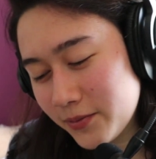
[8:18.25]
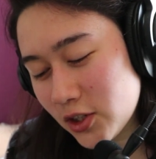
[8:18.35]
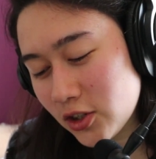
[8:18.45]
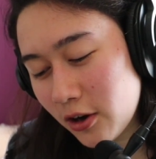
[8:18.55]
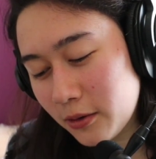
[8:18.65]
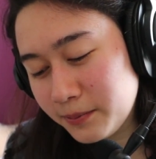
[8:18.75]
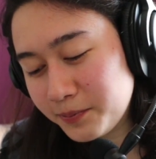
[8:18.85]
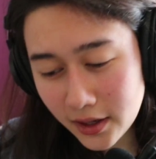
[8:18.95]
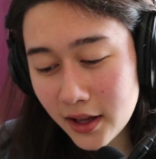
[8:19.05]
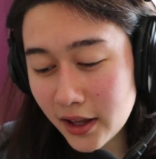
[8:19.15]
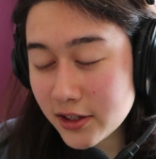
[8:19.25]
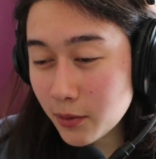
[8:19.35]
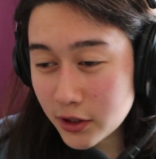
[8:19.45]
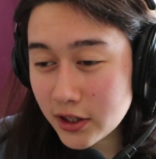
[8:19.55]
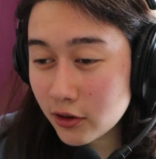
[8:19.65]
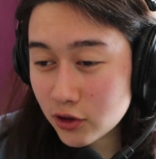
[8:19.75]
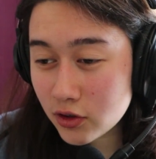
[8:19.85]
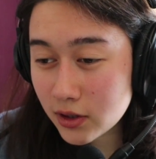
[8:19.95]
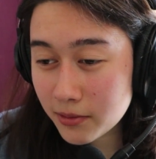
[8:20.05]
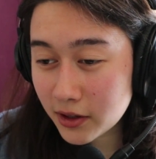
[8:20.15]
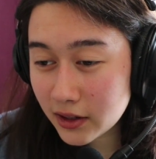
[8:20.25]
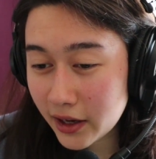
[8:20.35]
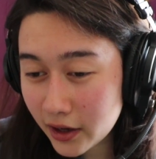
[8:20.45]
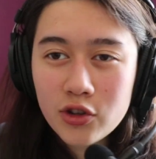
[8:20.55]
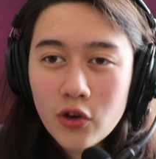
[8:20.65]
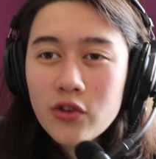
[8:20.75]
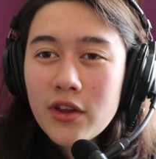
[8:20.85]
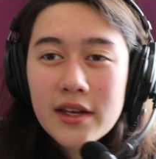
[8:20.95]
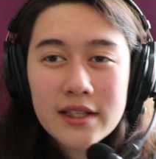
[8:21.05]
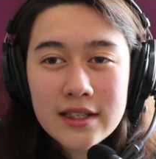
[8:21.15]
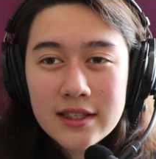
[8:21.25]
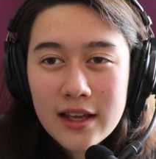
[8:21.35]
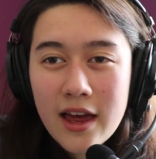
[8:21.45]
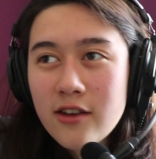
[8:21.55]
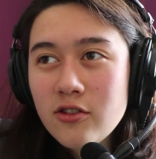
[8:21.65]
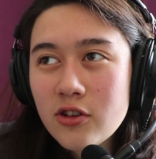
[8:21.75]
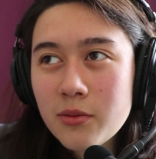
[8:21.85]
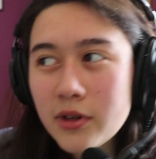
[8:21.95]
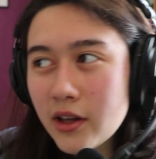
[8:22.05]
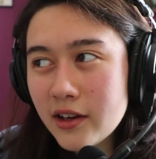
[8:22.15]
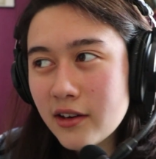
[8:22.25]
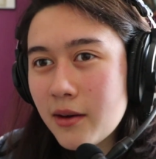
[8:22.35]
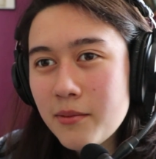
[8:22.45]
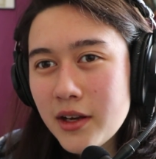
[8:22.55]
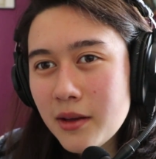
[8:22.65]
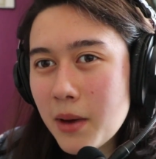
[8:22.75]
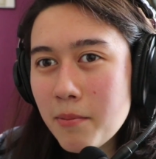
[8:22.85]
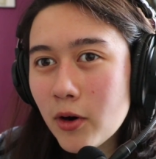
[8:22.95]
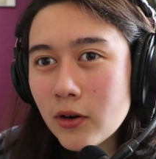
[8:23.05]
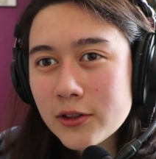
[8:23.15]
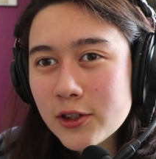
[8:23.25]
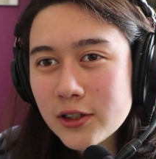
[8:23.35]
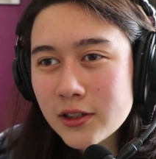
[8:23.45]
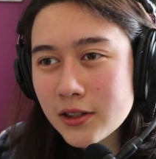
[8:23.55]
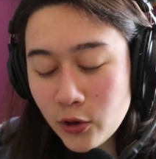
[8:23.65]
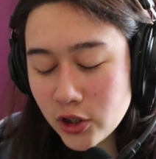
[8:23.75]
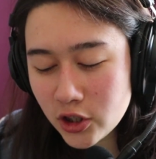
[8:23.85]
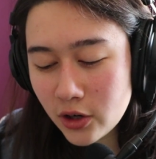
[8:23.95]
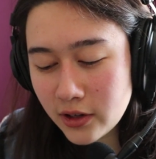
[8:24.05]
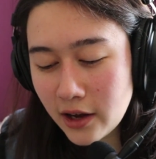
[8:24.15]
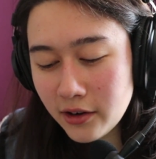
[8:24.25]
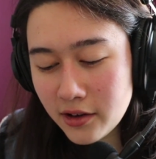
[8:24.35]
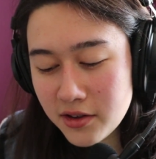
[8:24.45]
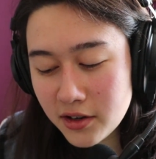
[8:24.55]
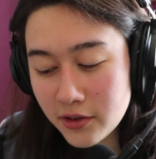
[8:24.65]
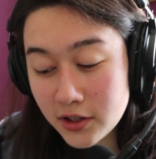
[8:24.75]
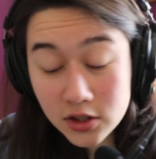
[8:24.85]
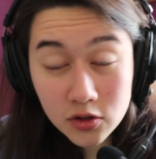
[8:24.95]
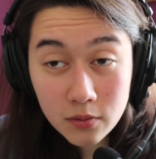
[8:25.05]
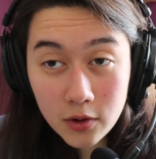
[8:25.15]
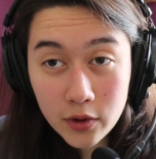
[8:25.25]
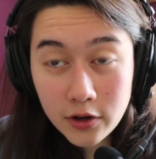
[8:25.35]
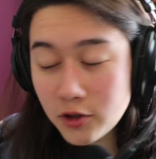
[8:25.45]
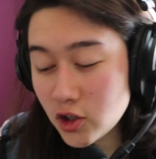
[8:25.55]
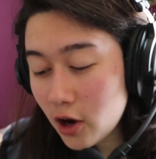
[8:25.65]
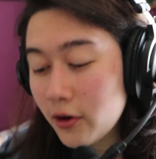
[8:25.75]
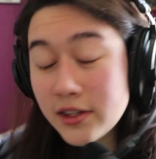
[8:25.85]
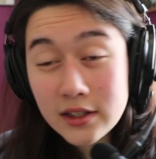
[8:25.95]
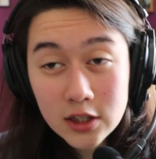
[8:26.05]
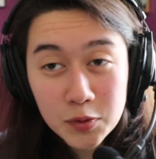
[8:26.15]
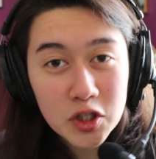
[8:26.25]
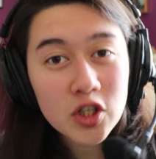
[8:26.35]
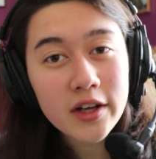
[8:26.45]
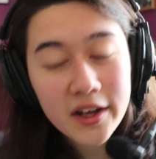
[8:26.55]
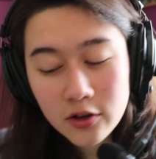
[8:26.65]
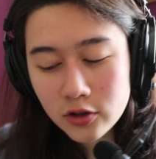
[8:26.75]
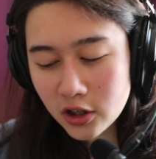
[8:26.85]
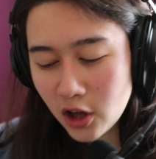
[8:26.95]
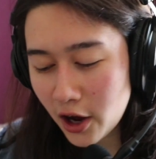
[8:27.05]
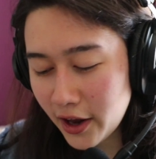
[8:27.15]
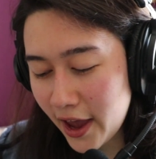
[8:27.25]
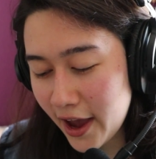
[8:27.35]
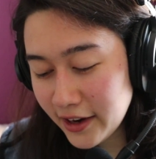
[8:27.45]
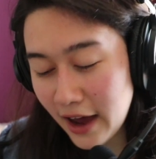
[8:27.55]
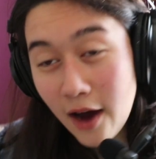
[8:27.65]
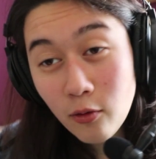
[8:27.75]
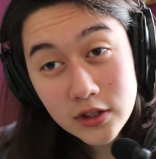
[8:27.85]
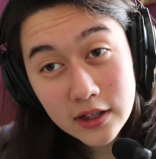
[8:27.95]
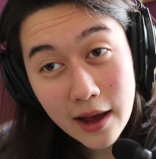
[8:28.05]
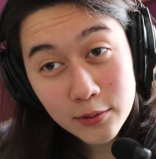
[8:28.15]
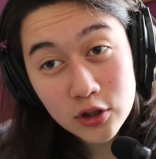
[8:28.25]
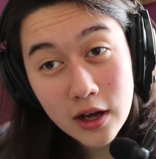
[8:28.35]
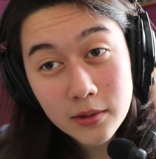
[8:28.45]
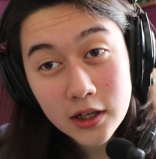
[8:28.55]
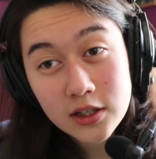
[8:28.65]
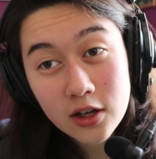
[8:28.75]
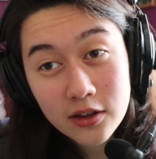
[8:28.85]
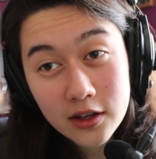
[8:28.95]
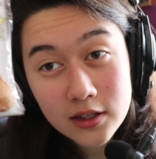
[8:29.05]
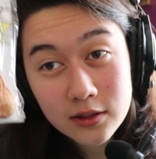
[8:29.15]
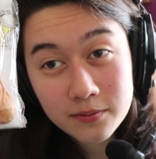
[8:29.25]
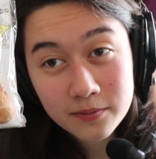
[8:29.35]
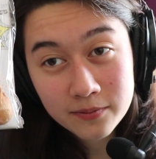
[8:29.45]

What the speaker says: So, yeah, like, someone tells you something like, do this, and you could be like, no, I'm beating my balls. Which, now that I think of it, is extremely weird. So, it's an expression that I use a lot, and I was in Amsterdam and I saw these.